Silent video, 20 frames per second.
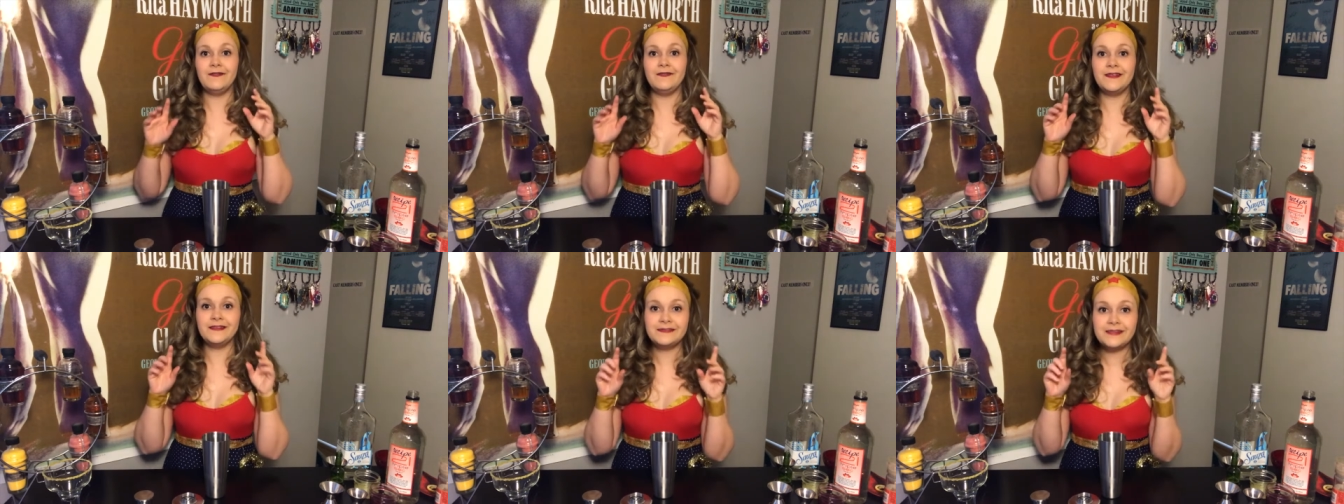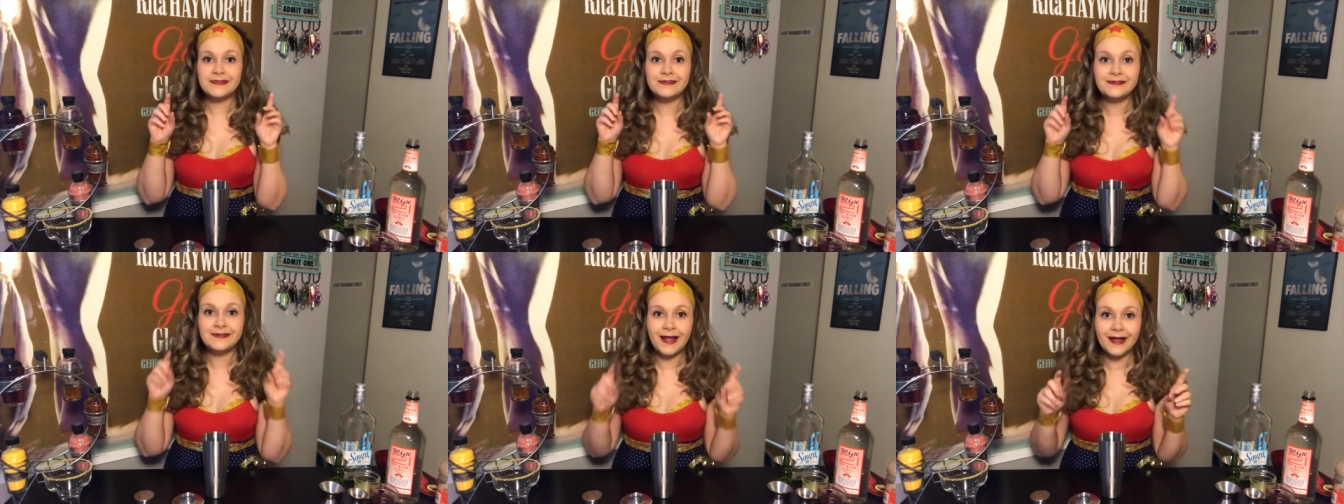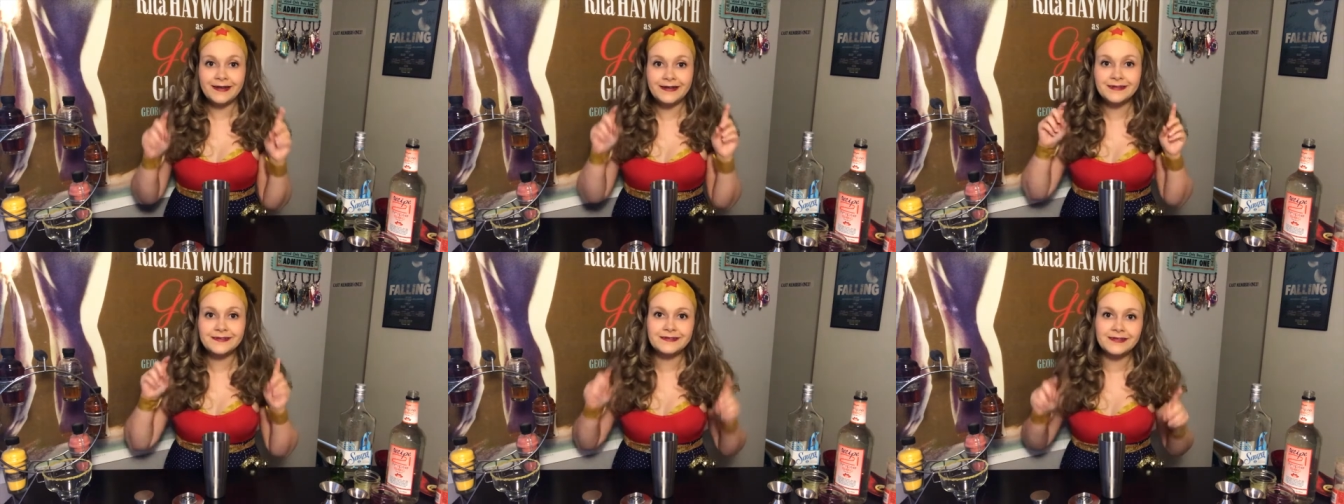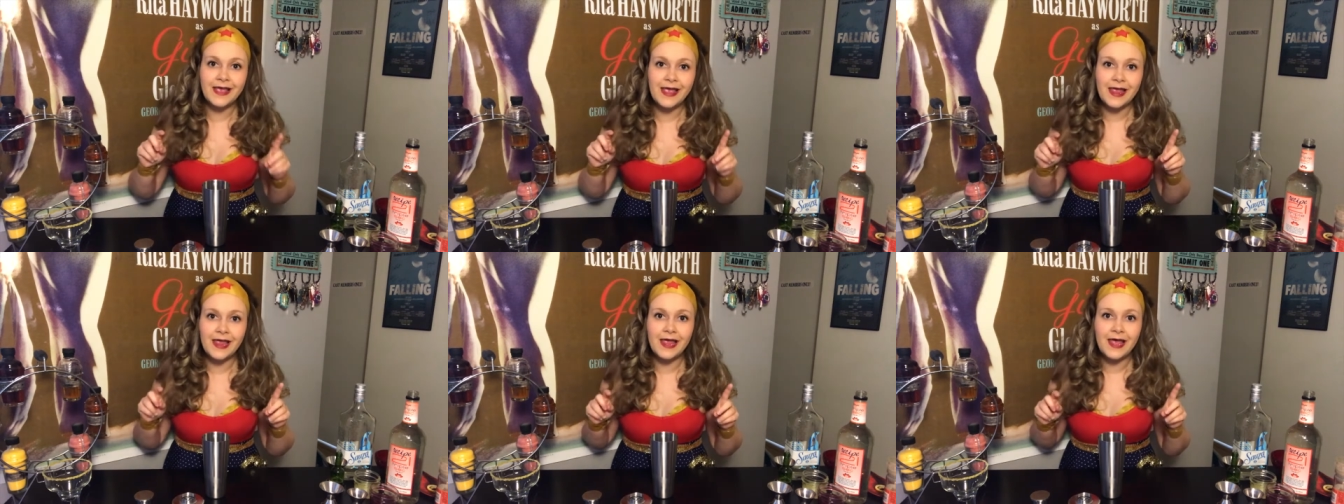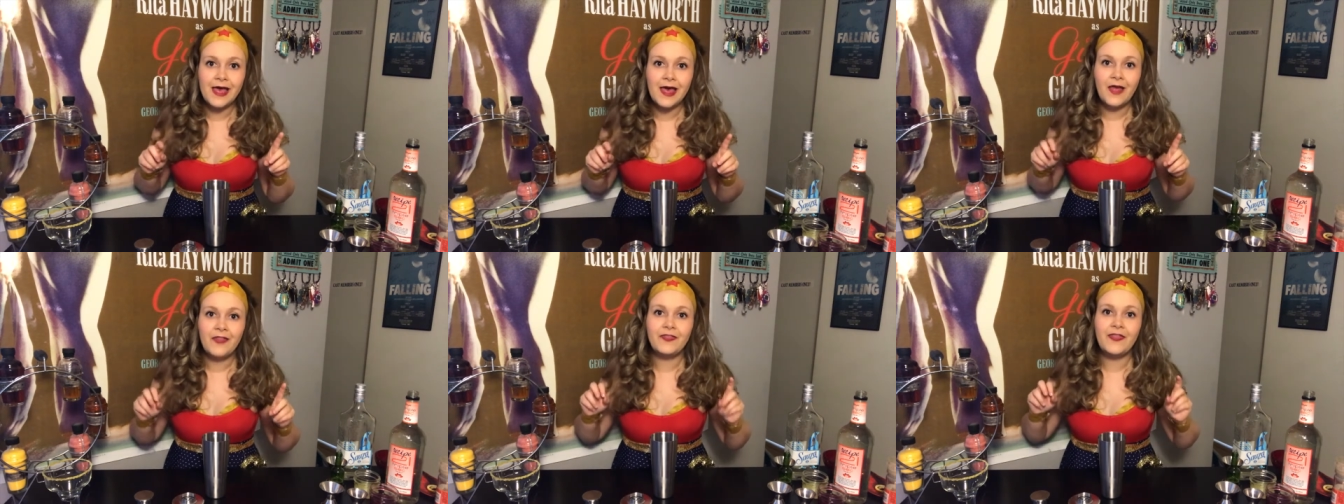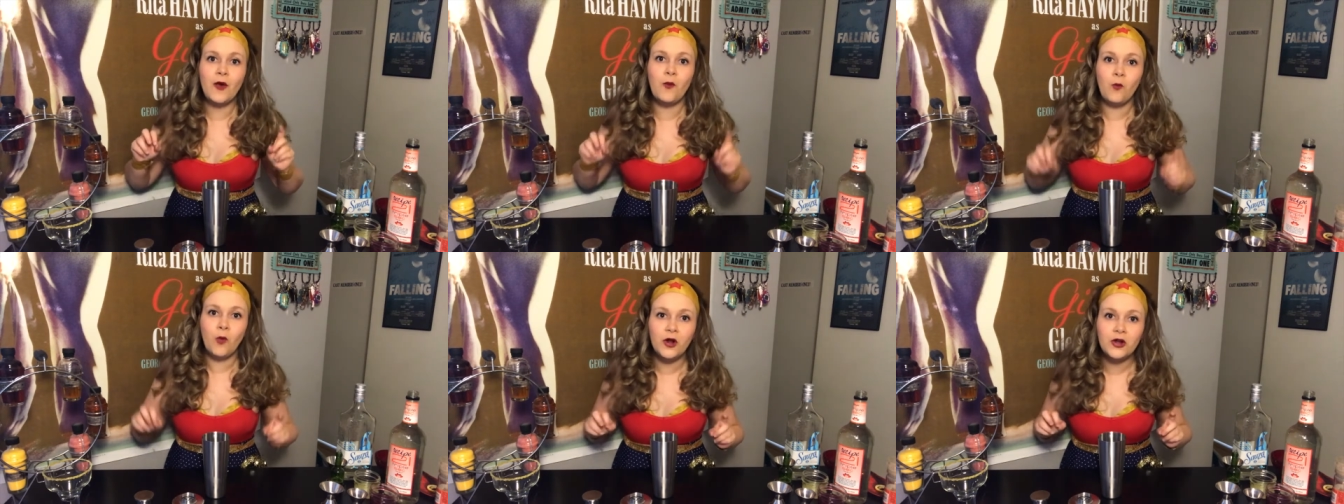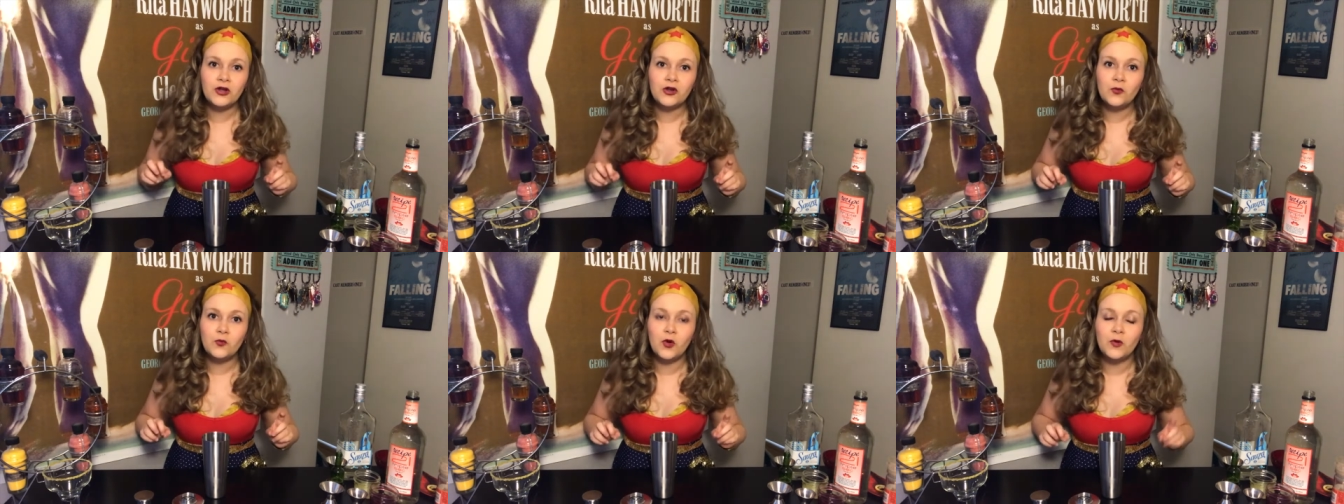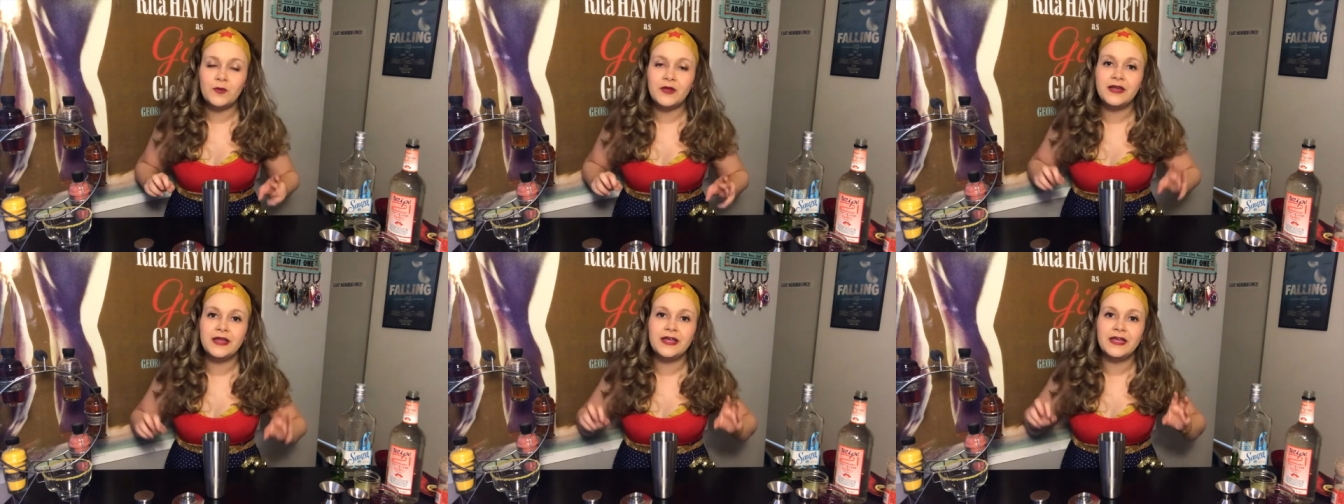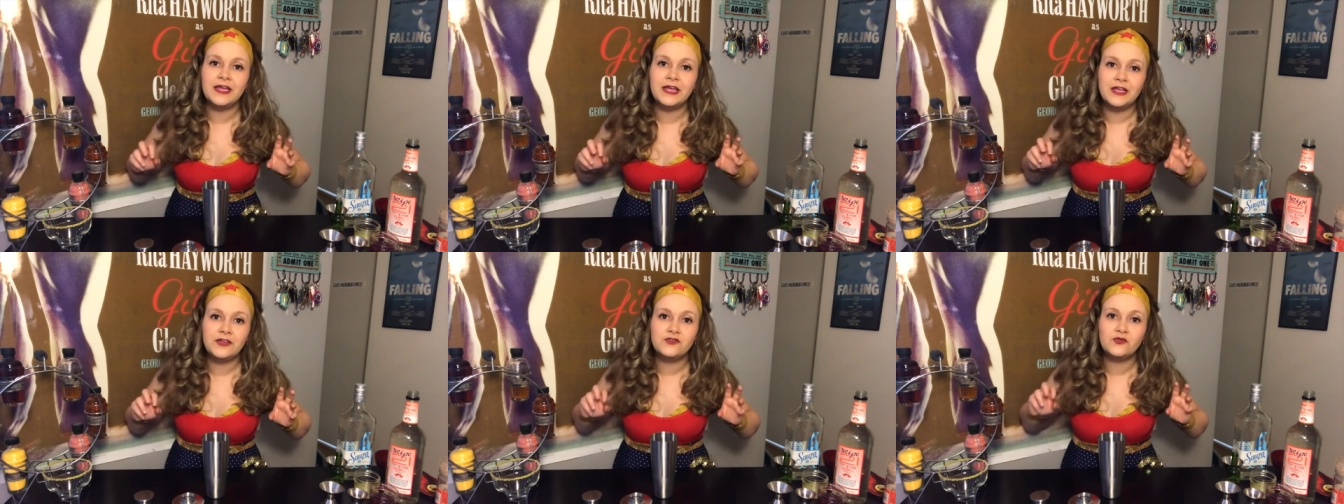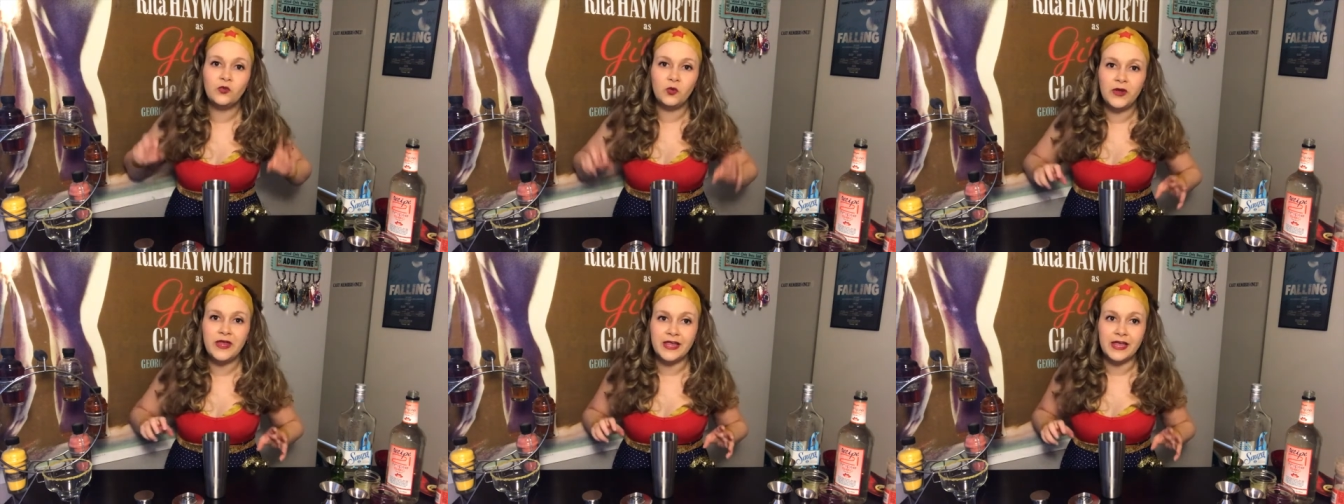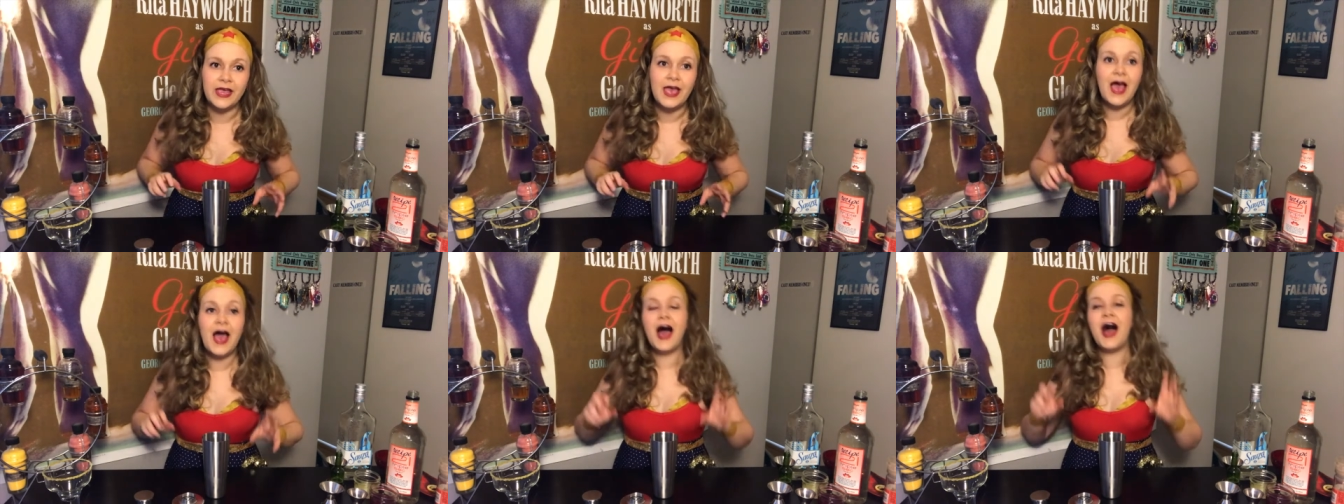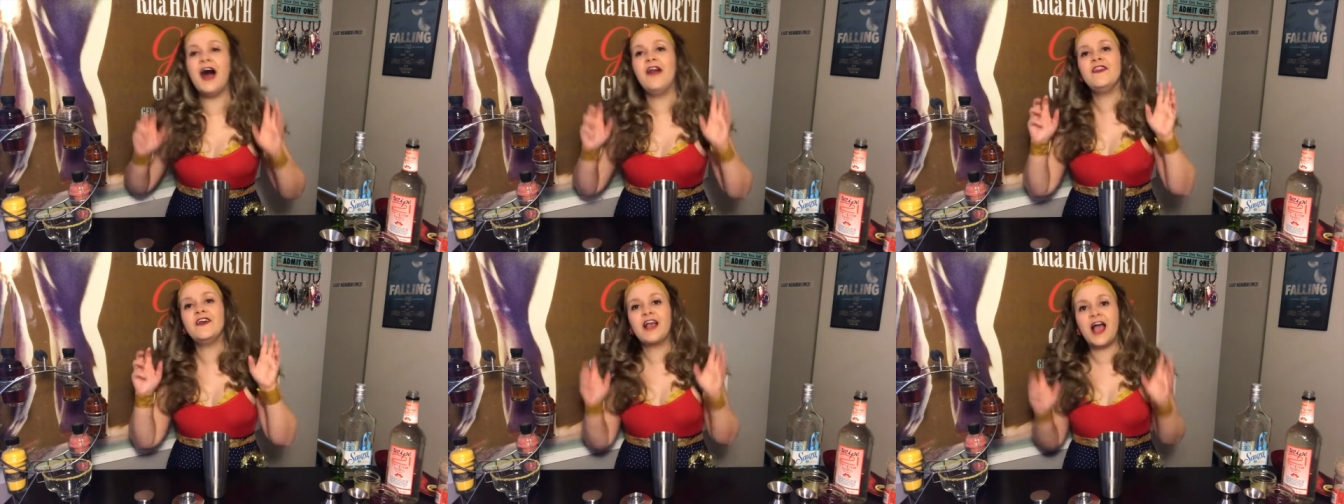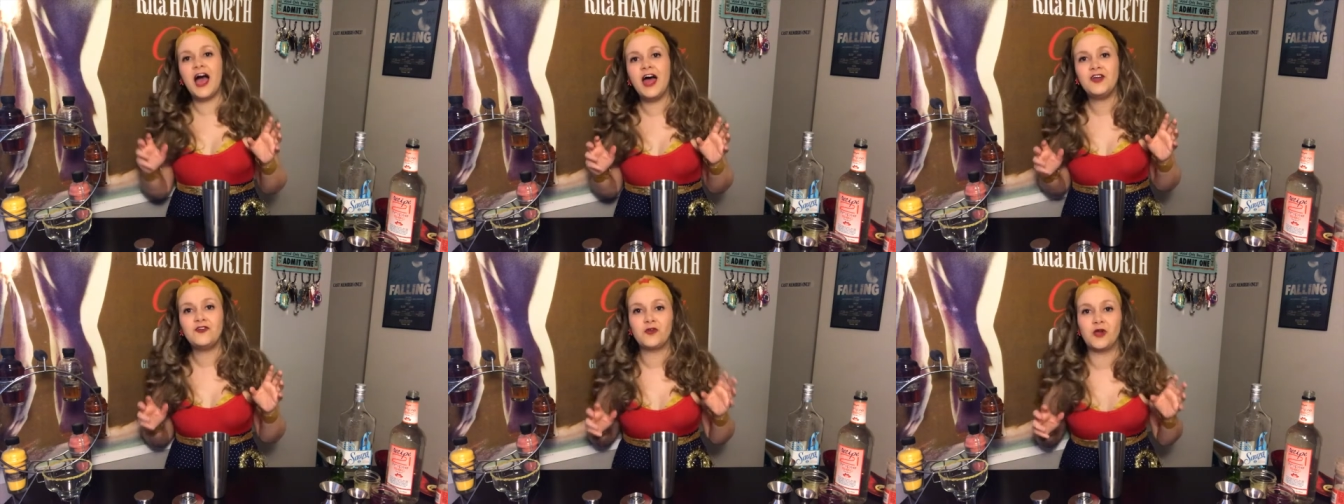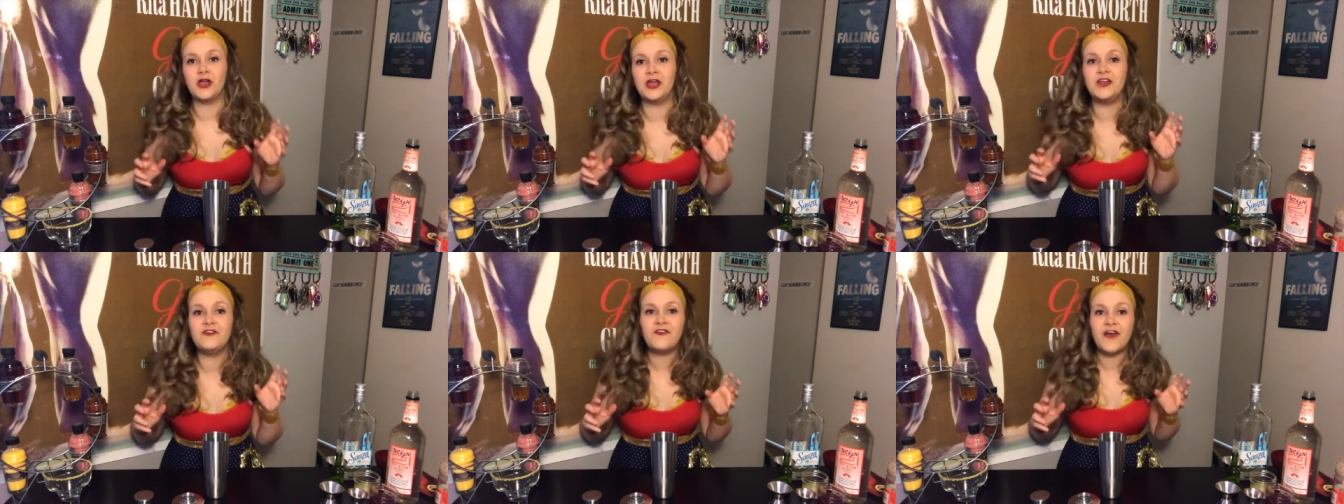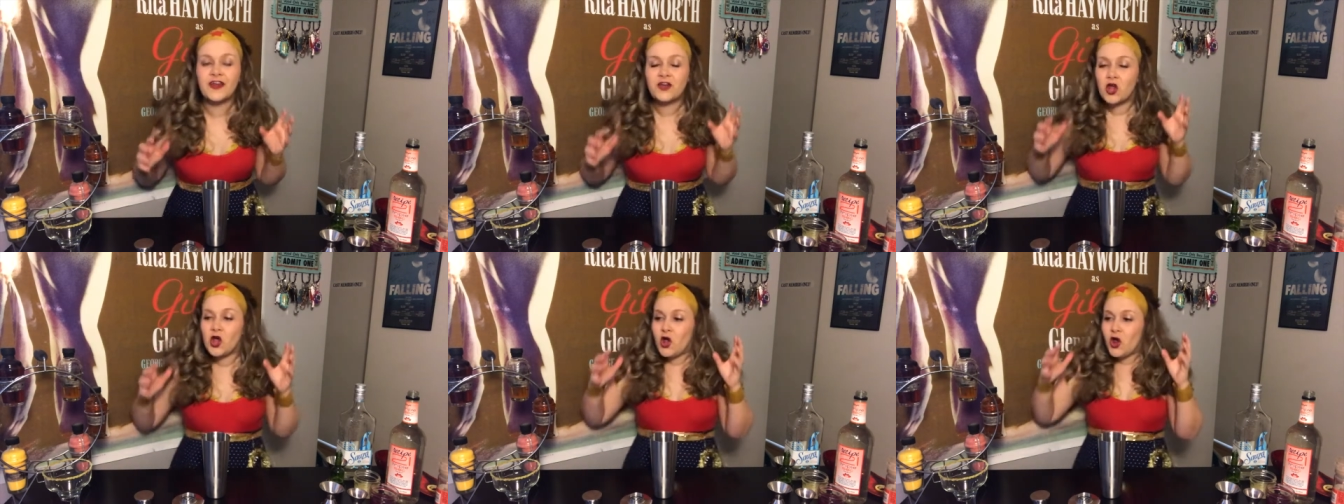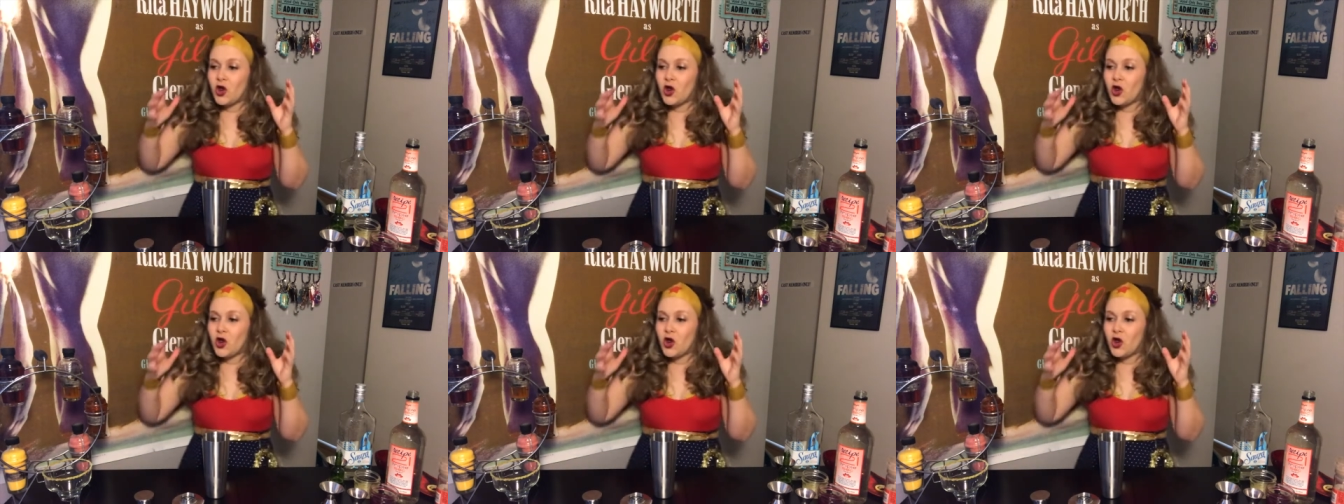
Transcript: This is not to say that Wonder Woman is weak. On the contrary, in fact,